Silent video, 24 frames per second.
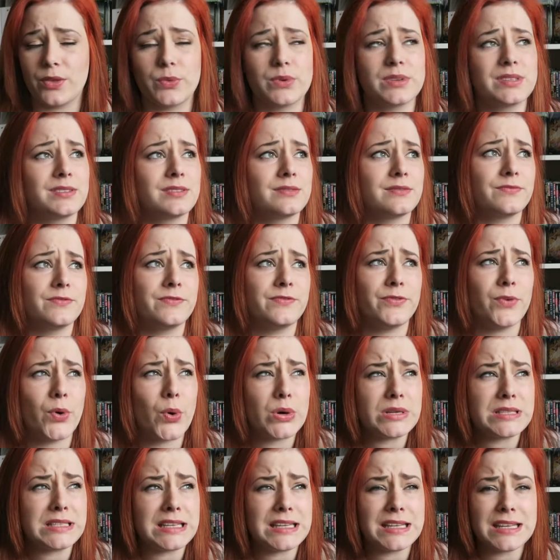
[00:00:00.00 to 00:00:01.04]
There was
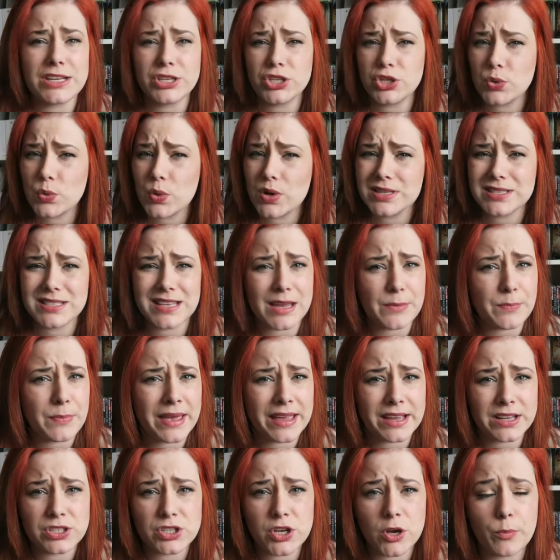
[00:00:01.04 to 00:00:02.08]
fourteen issue ones I
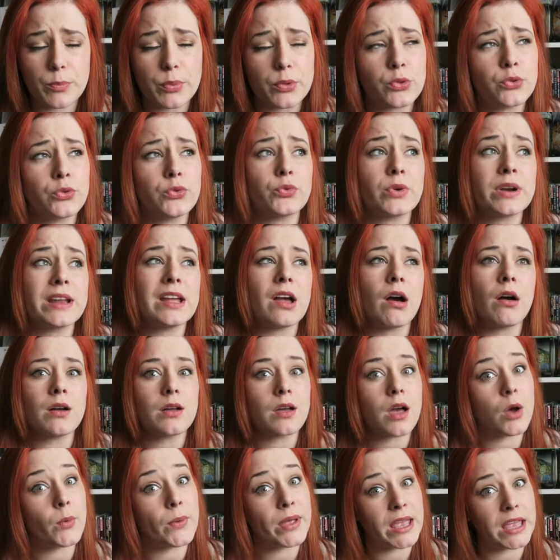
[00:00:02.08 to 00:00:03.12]
picked up, three
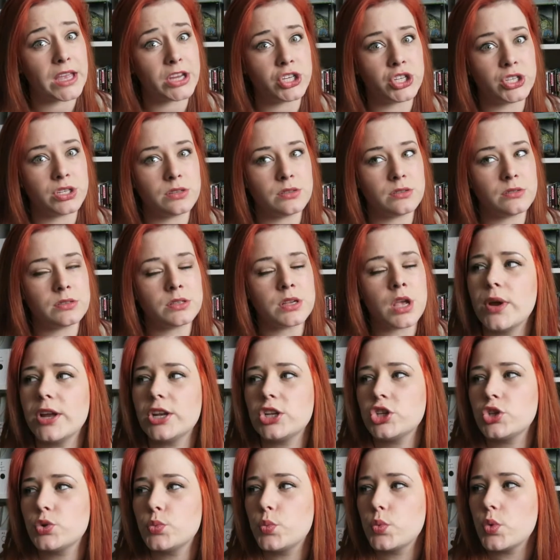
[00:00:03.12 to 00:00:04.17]
ongoing issues,
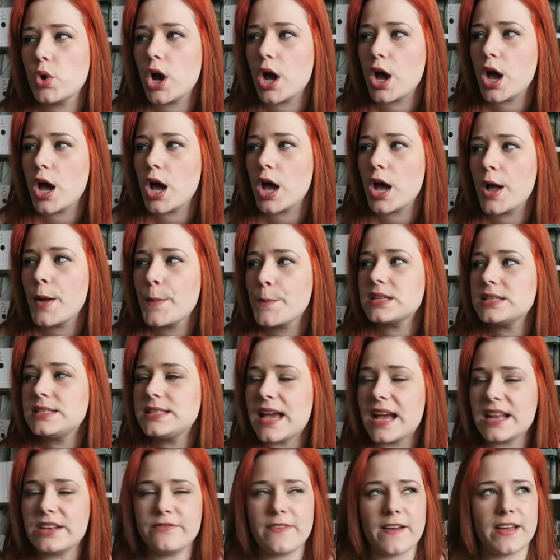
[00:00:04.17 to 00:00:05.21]
which were
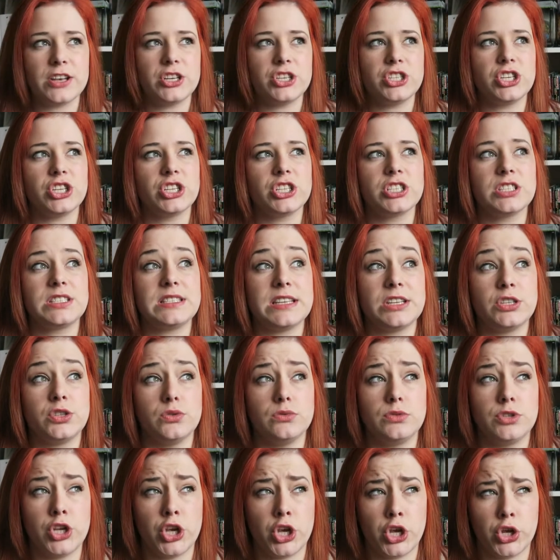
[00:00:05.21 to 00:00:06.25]
Dead Vengeance
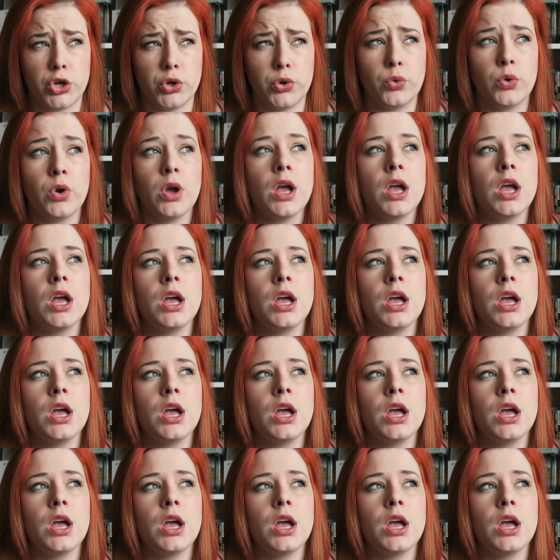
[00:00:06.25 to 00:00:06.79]
issue two,